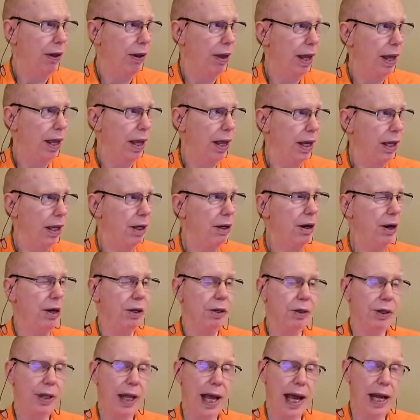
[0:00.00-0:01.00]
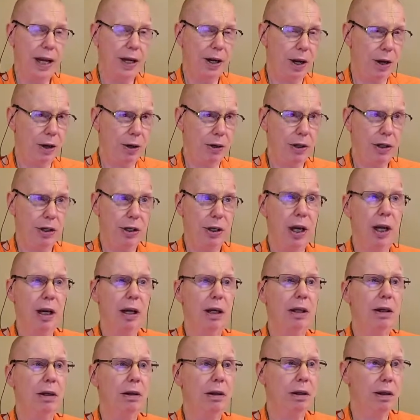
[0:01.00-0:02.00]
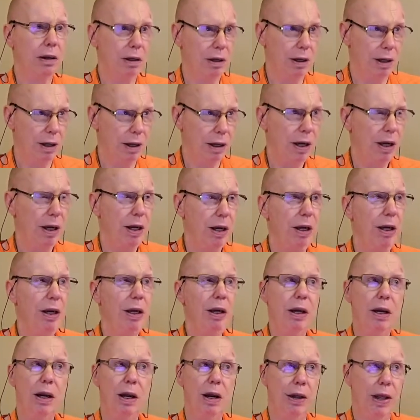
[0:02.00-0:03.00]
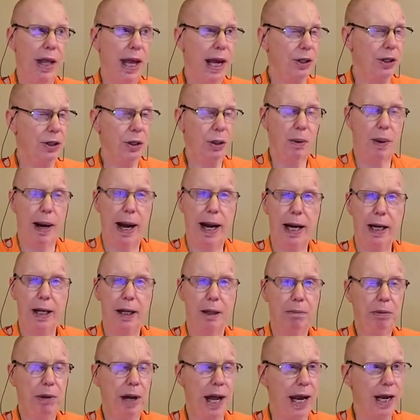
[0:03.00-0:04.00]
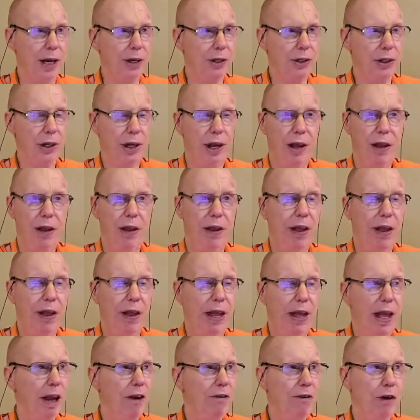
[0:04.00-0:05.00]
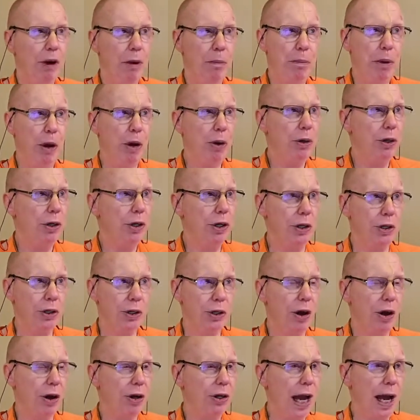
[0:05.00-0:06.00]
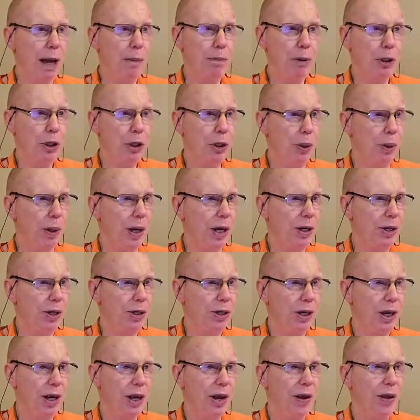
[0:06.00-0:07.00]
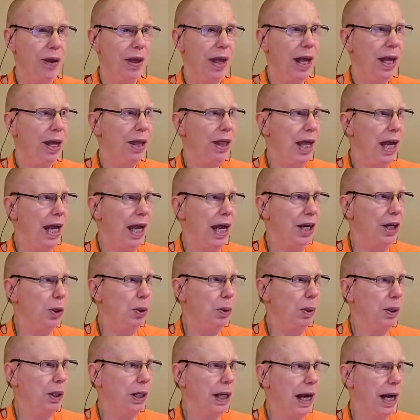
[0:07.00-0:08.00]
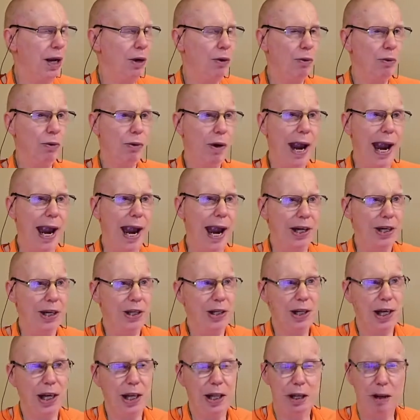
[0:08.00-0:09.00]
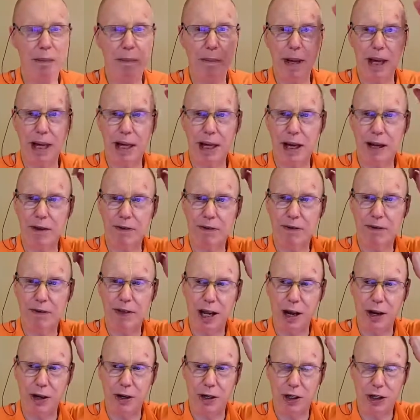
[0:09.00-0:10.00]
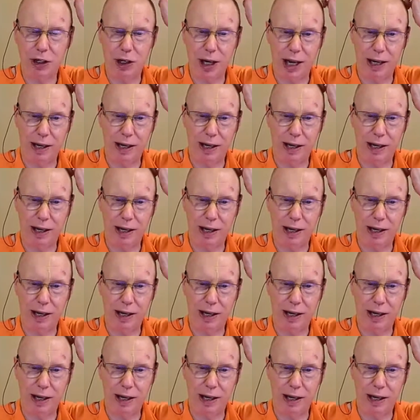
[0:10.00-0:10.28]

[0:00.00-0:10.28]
because that ocean, that's quite a place. If your boat is not up to it, then you will get wrecked in the middle of the ocean